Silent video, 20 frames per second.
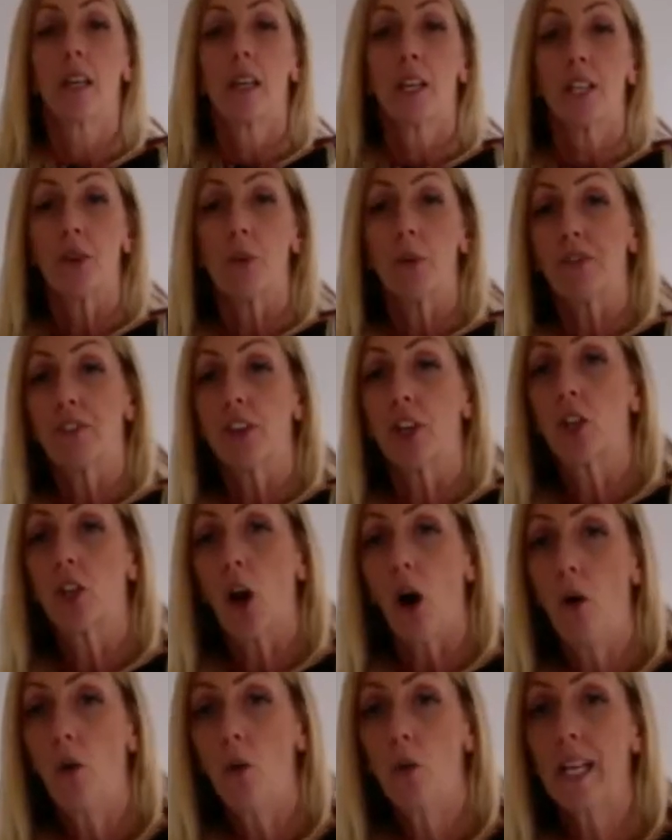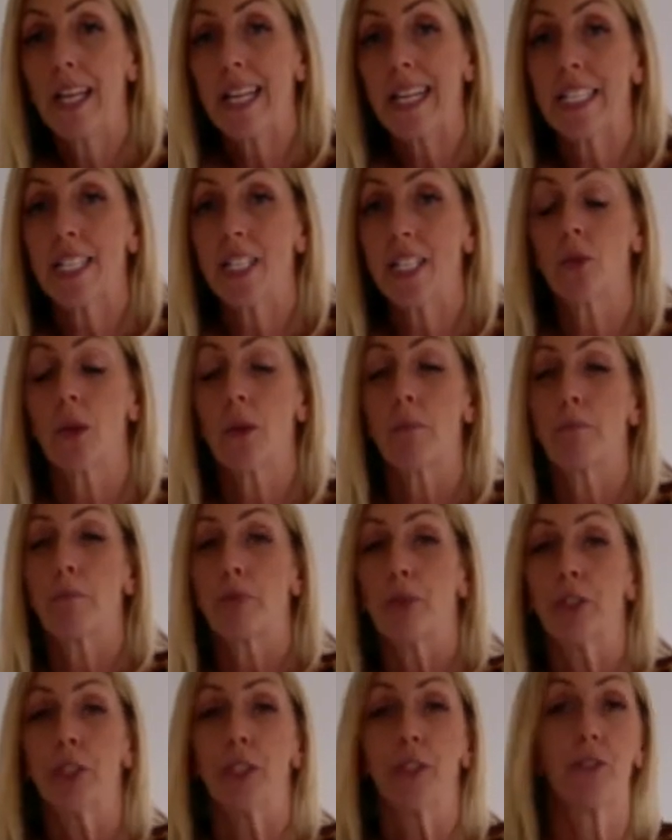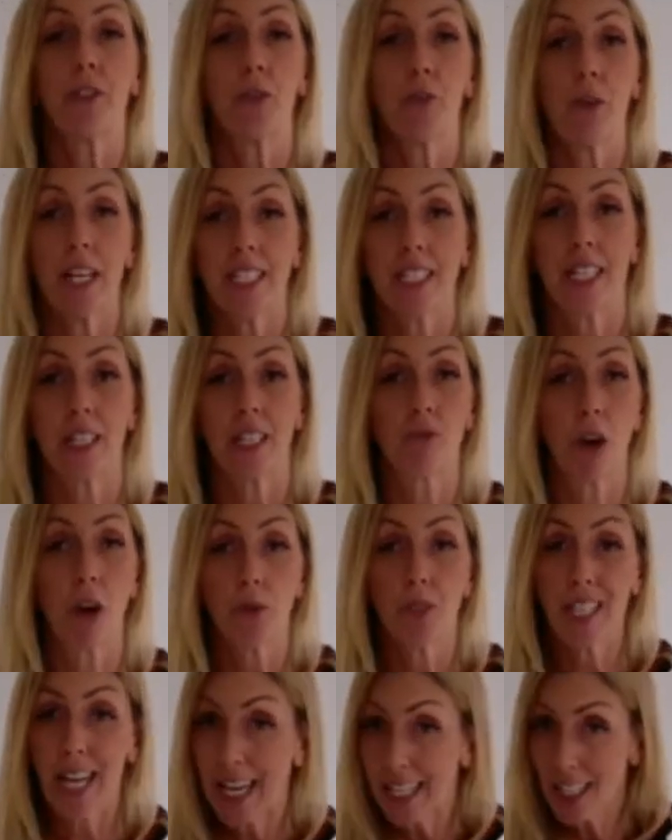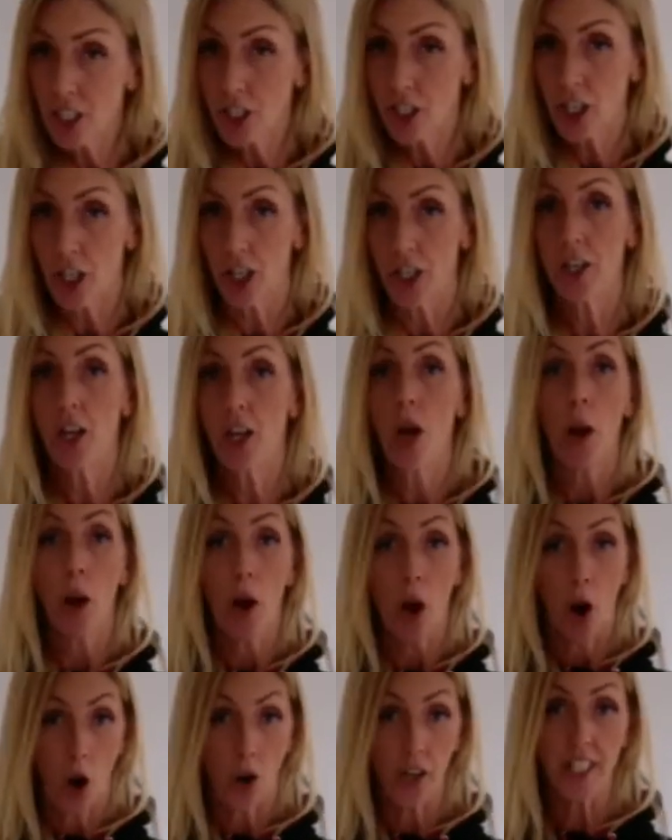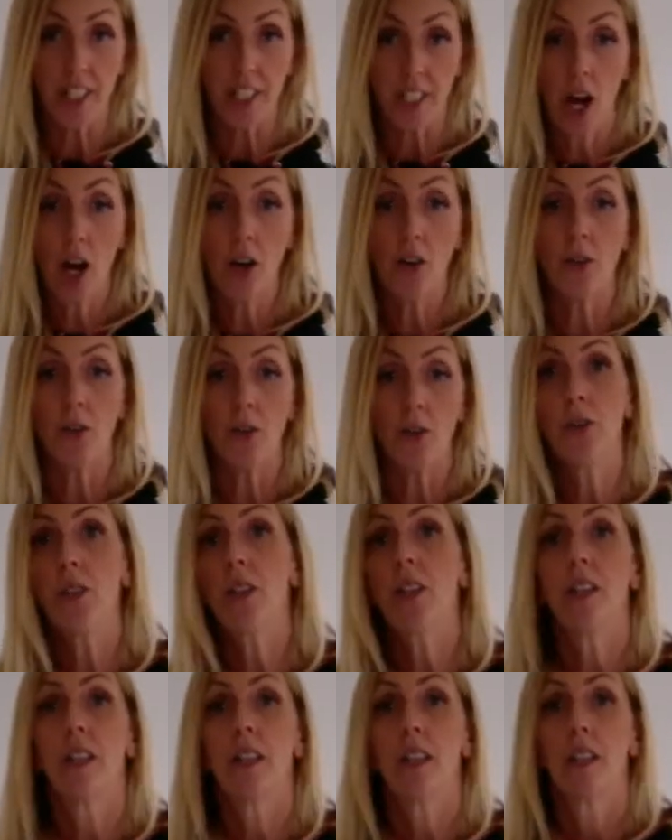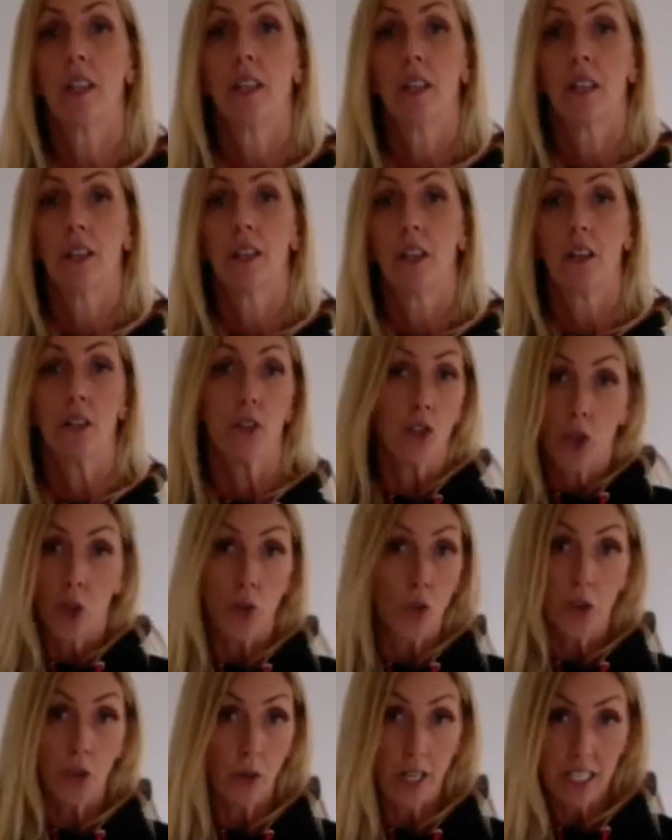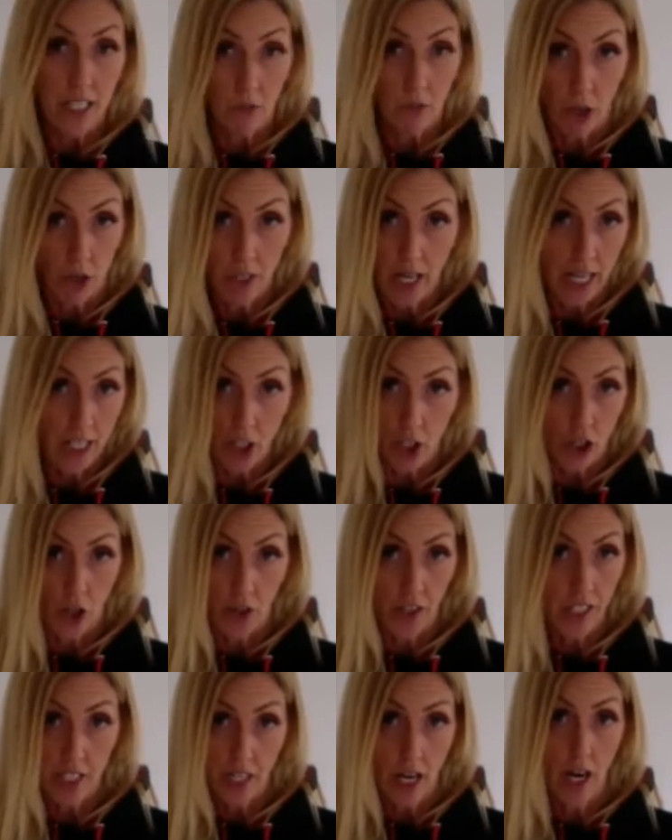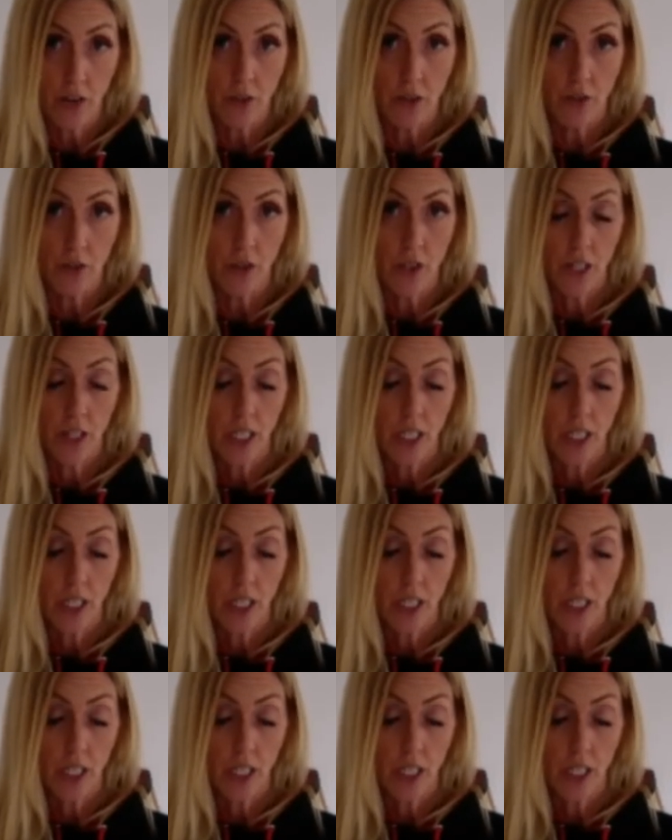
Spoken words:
So if the goal is to improve thoracic rotation on its own, do thoracic rotation on its own.